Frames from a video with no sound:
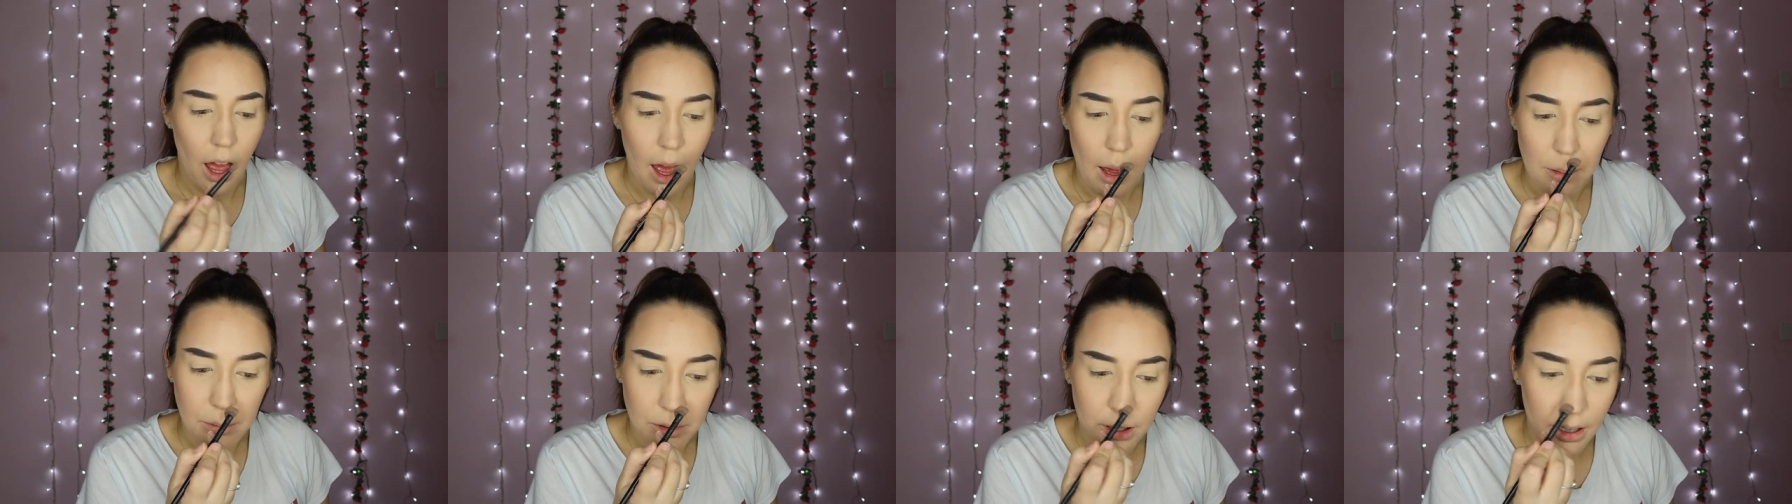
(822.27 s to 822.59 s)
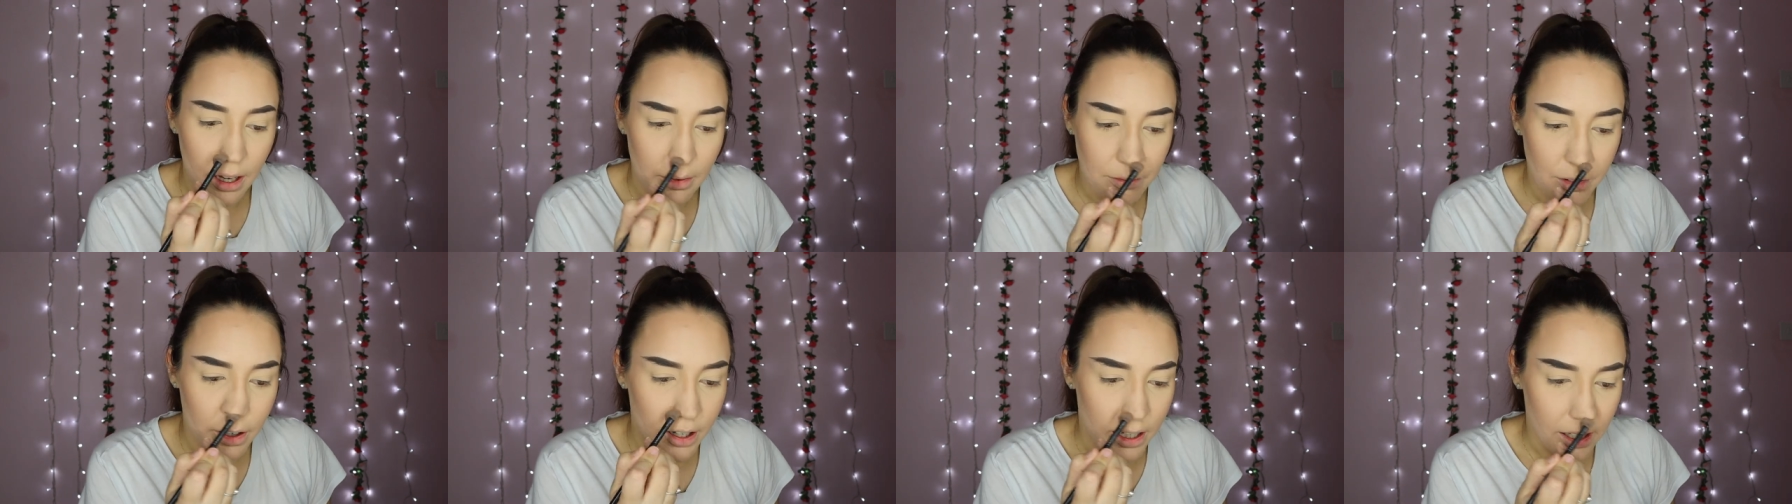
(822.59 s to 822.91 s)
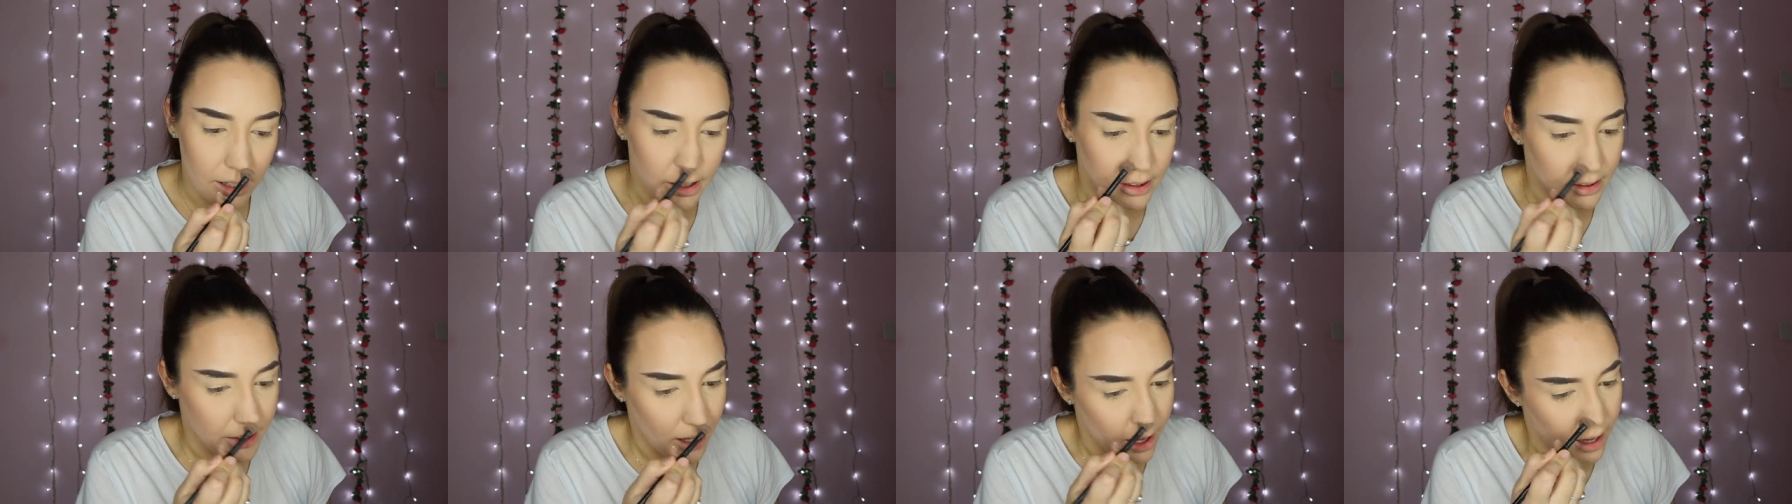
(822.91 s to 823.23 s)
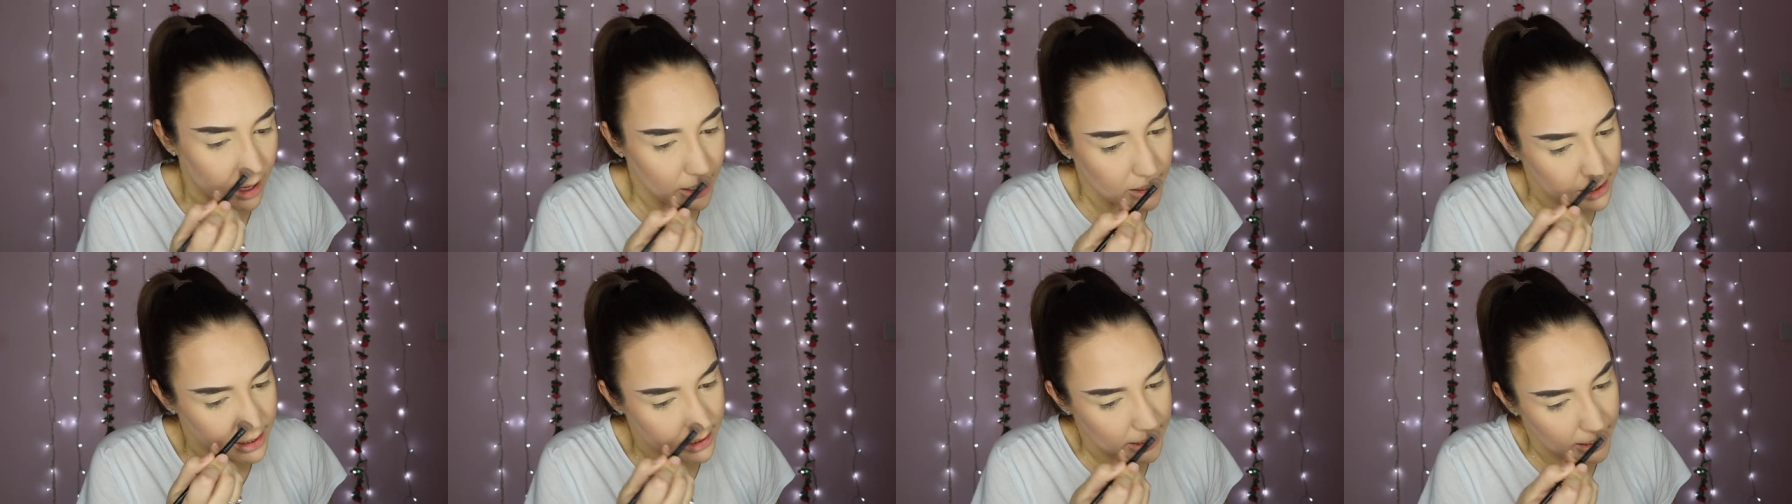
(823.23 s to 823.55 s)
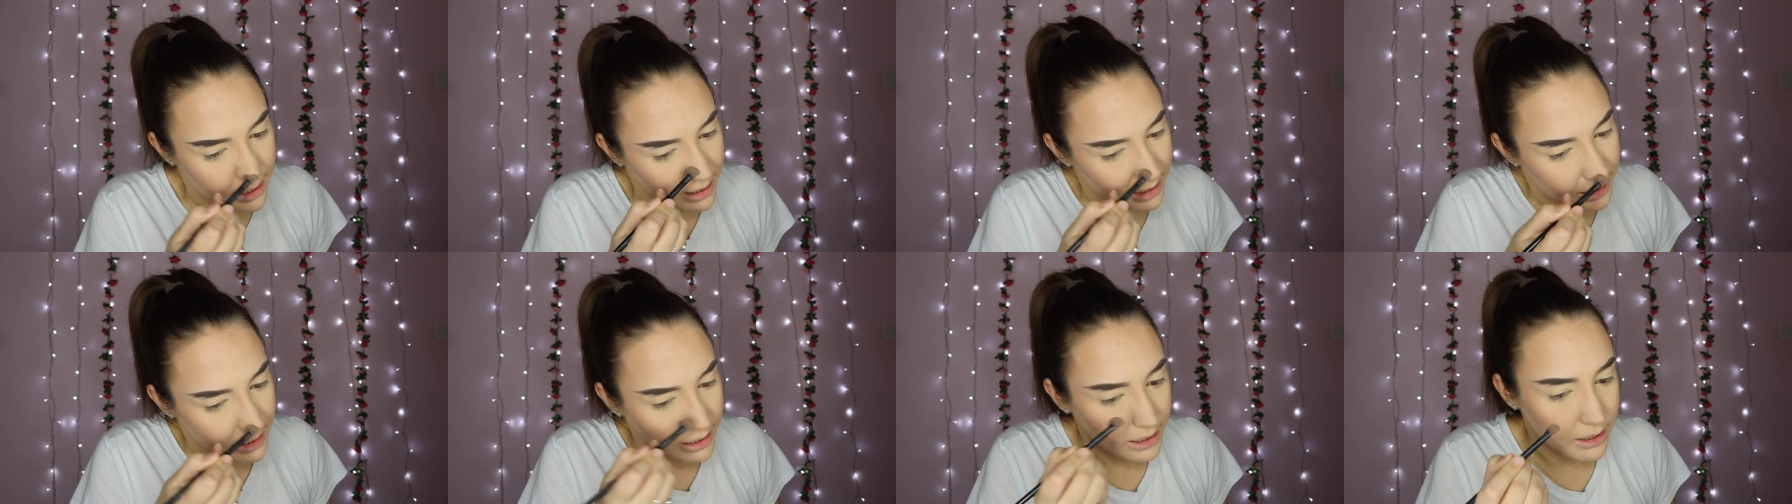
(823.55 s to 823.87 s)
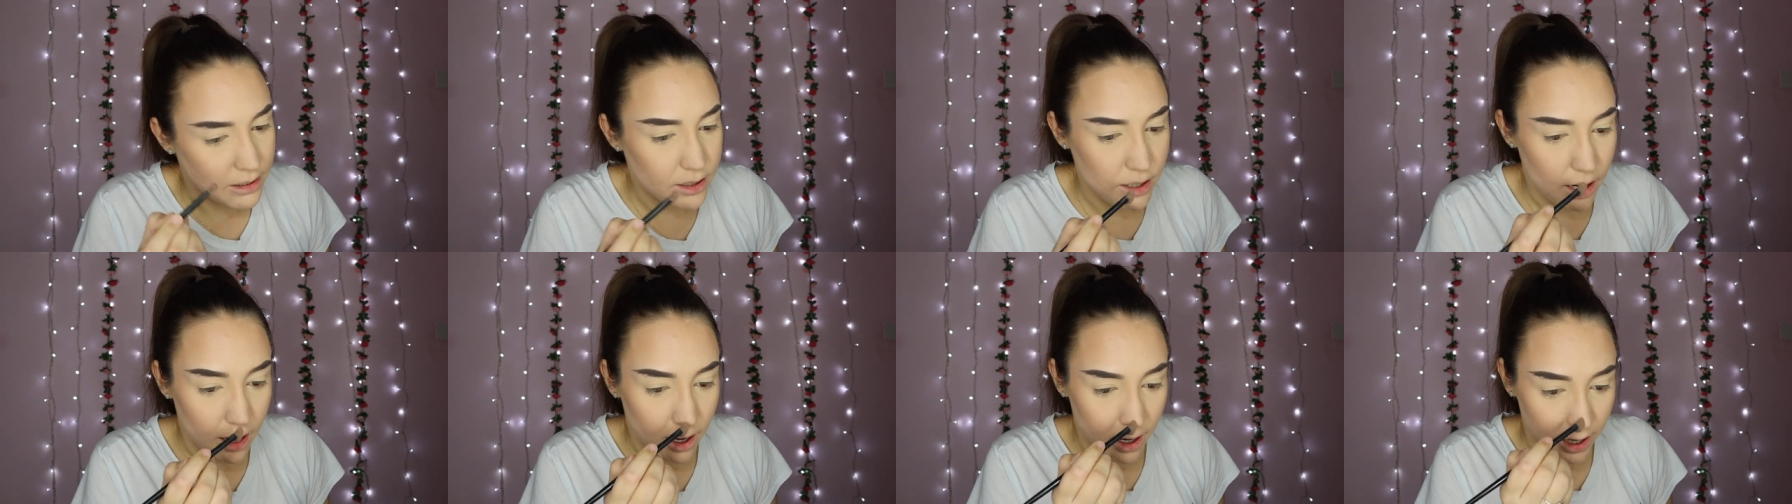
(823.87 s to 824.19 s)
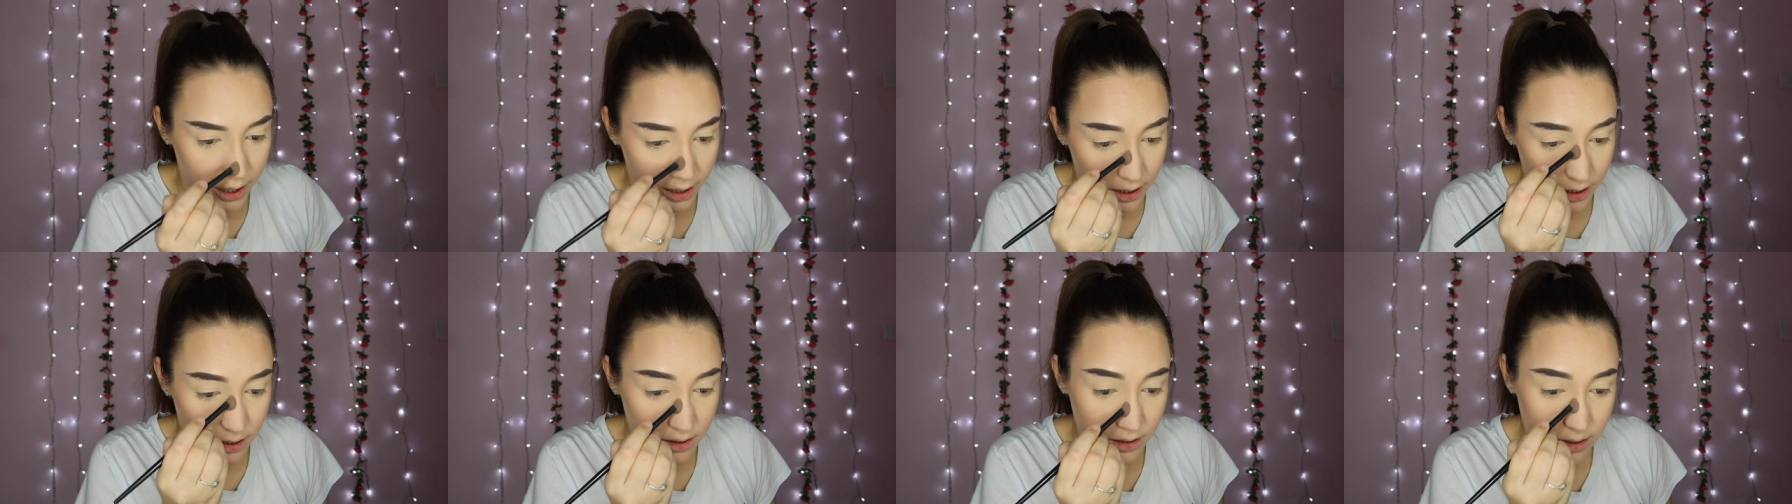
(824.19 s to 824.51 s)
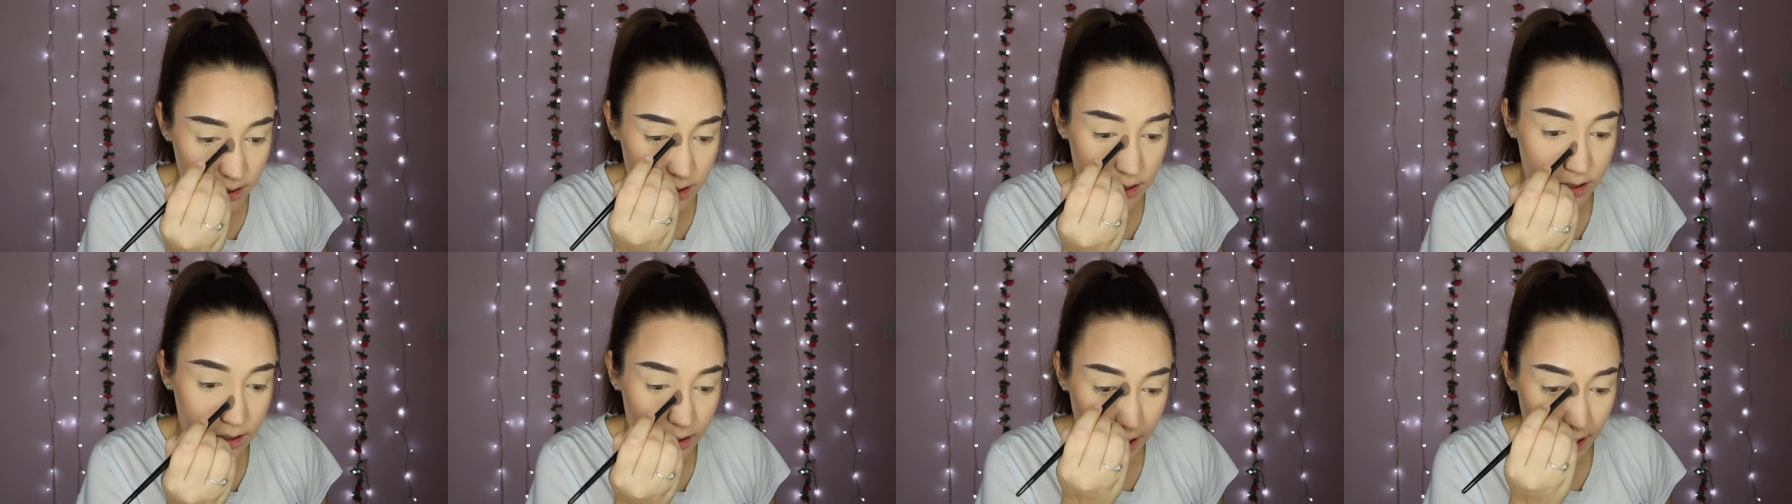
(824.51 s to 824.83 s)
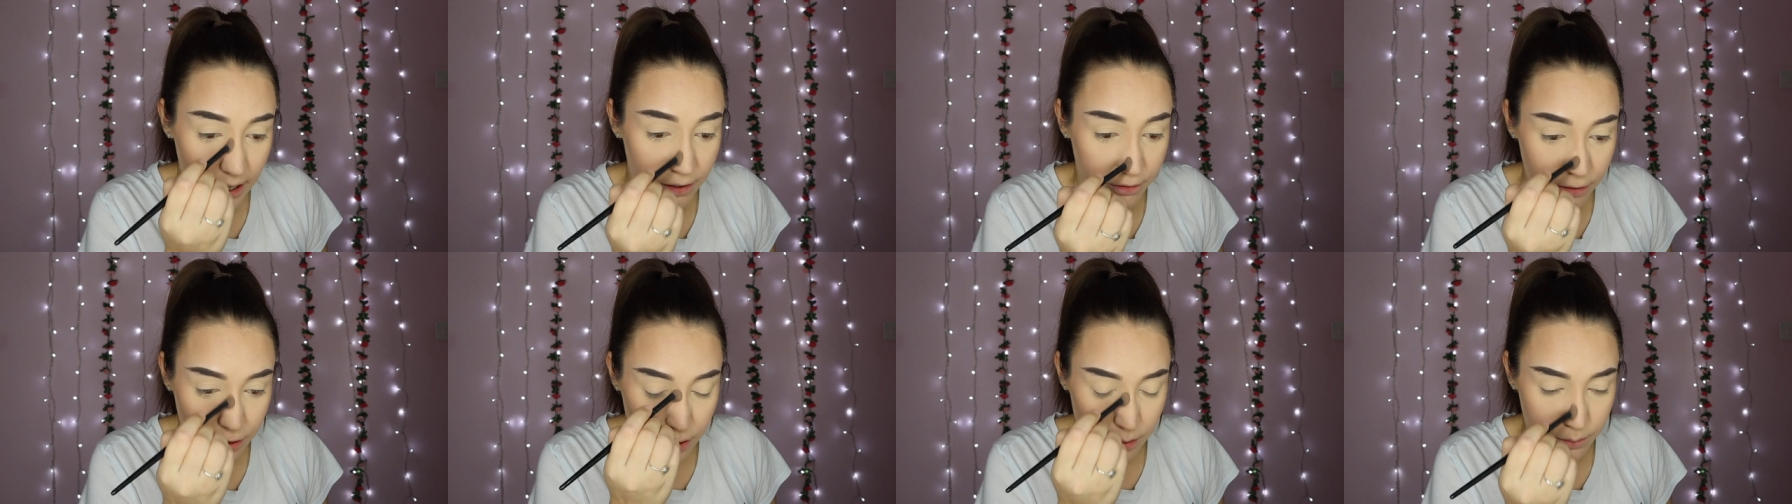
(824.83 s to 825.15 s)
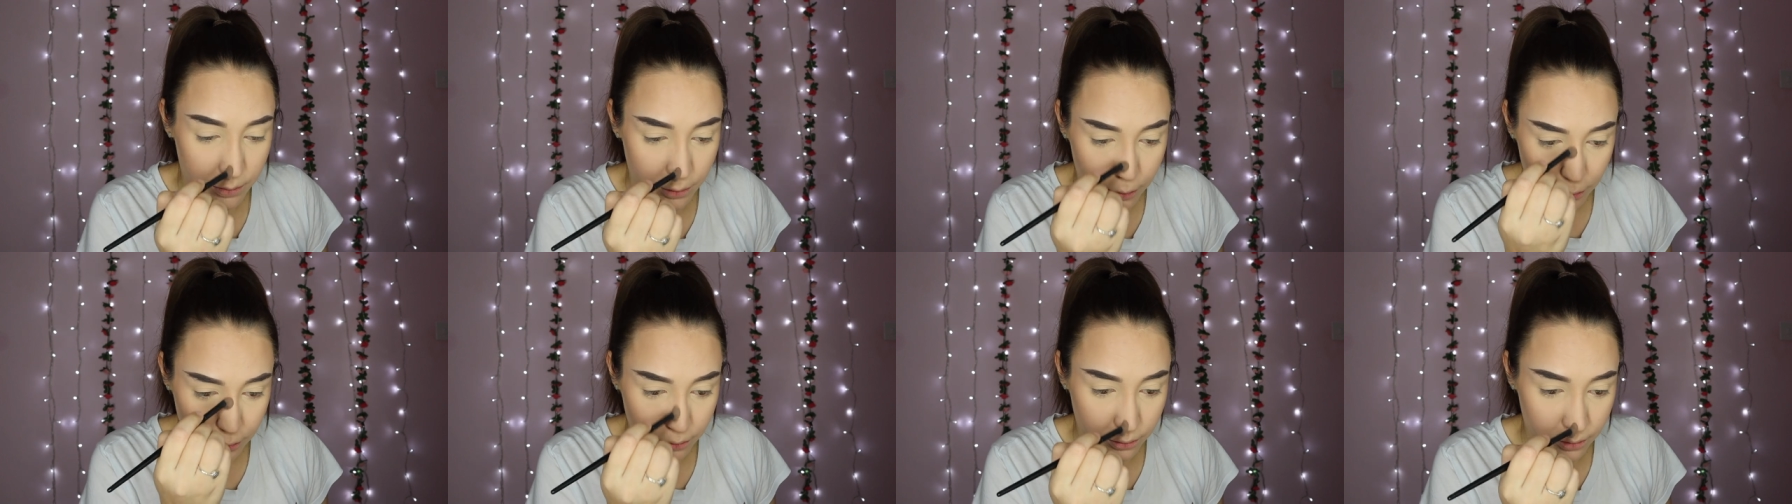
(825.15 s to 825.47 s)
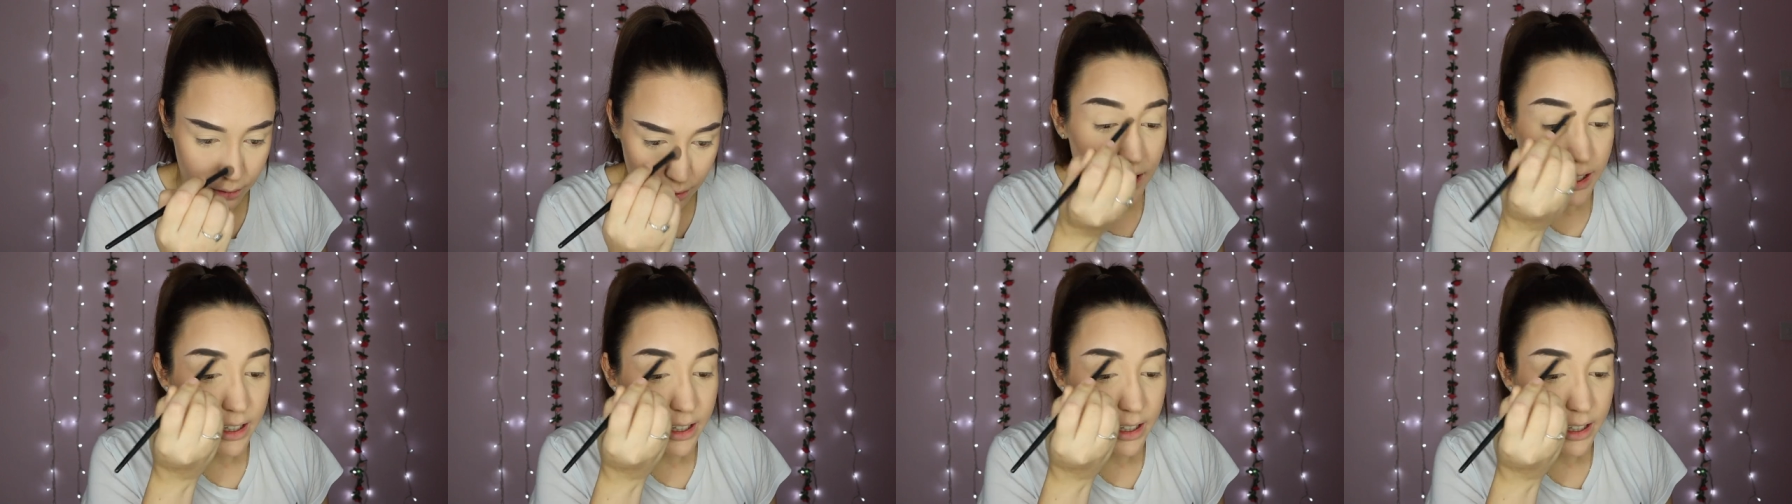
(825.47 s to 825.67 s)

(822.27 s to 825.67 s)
Um, you get very thirsty, tired, irritable.